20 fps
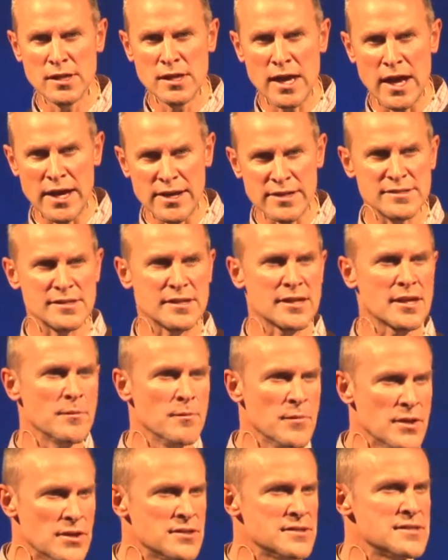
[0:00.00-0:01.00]
And as a
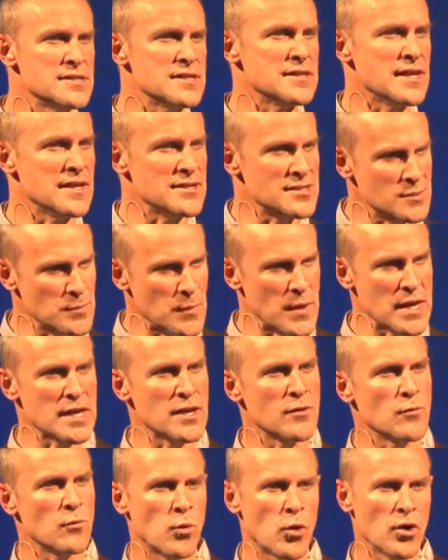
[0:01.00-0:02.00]
community, they speak
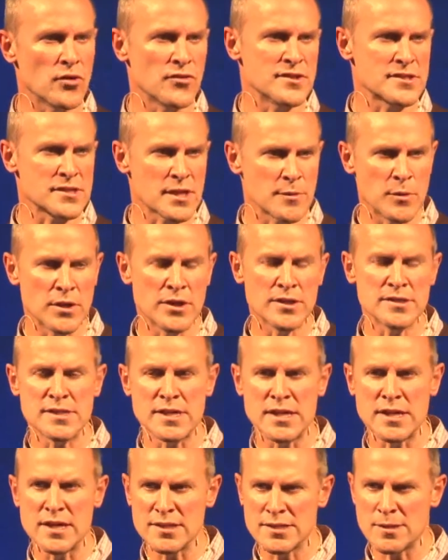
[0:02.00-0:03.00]
of what this
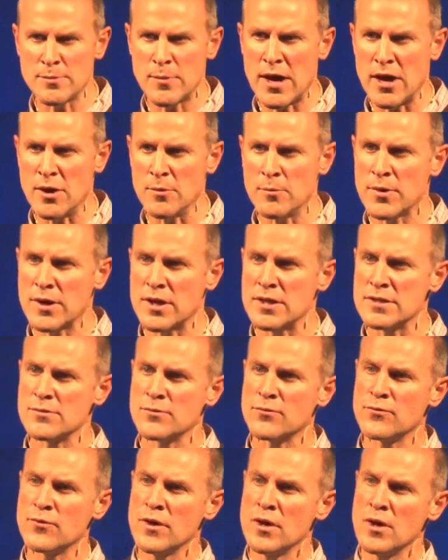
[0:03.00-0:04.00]
community is about because of
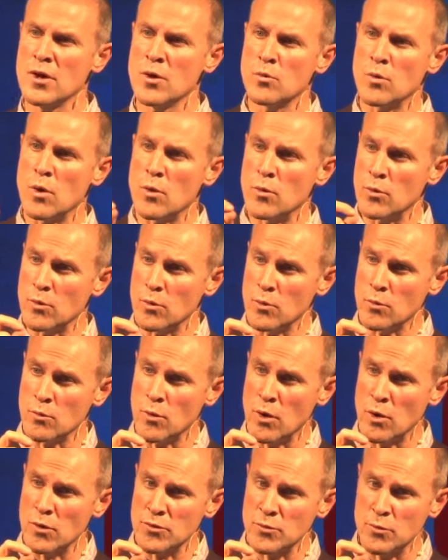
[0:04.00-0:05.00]

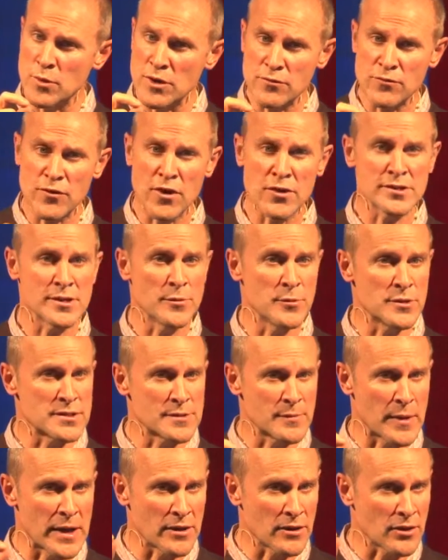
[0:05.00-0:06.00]
what we focus on, which is
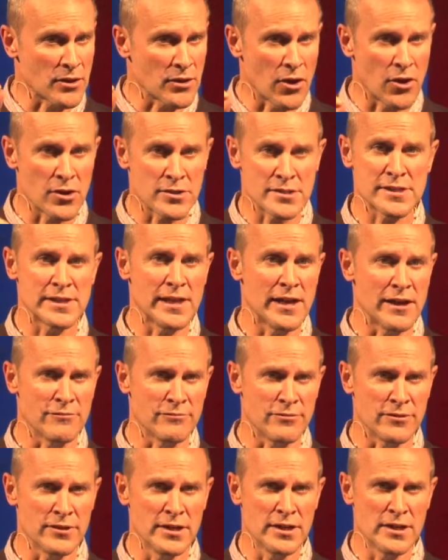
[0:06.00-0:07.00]
about God's
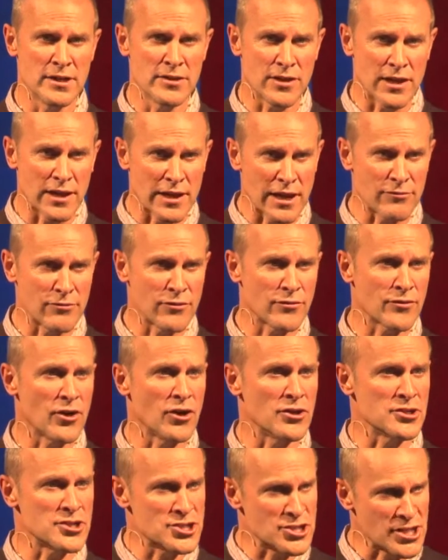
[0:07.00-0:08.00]
love, the love of
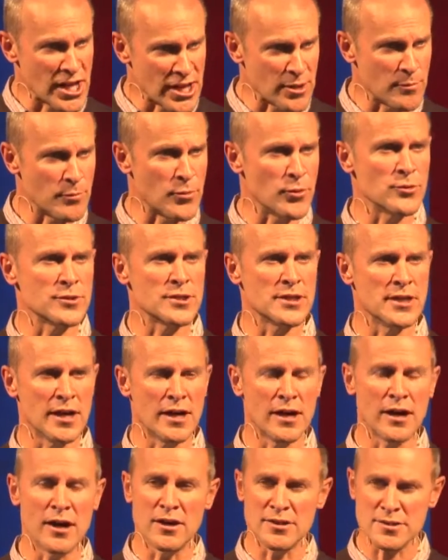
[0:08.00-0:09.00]
God shed abroad in our
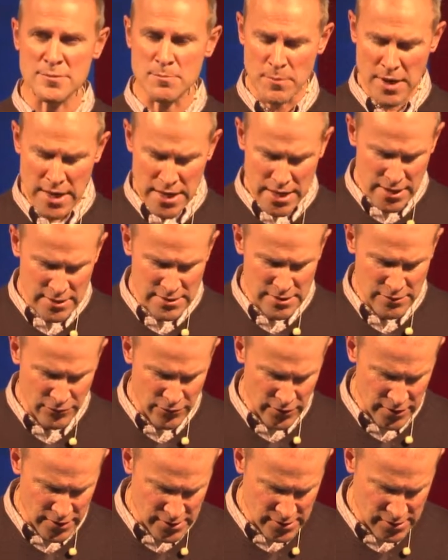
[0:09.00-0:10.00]
hearts, making a
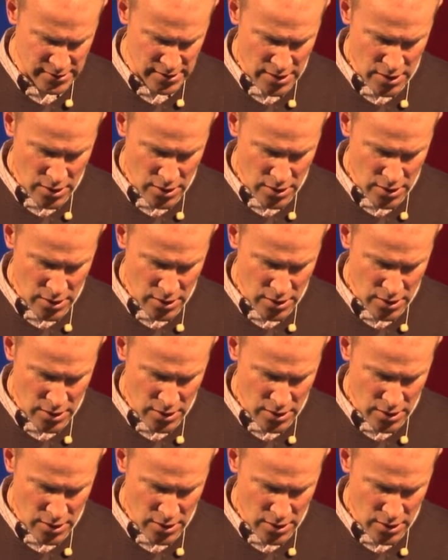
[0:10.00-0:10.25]
difference.